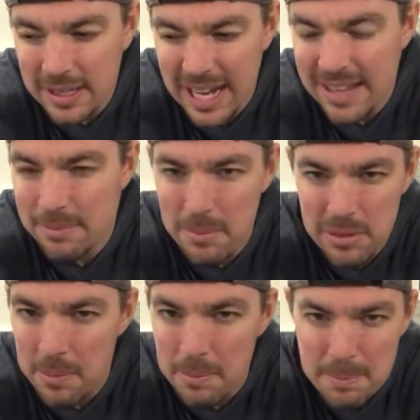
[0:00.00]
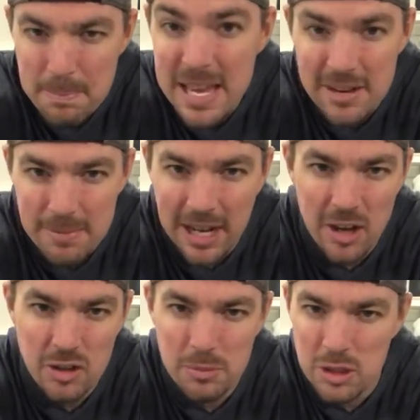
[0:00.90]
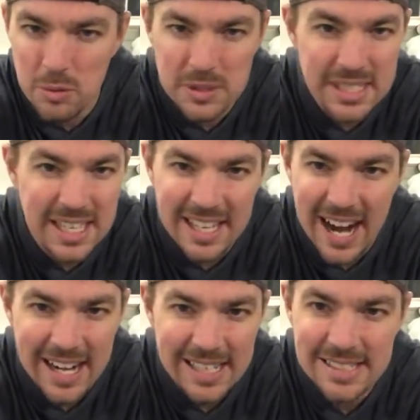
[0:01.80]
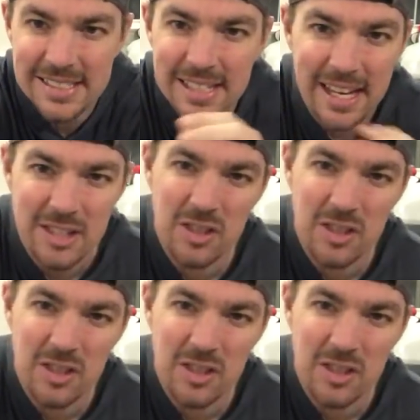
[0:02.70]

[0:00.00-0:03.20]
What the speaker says: kind of the meat of my country music was in the 90s.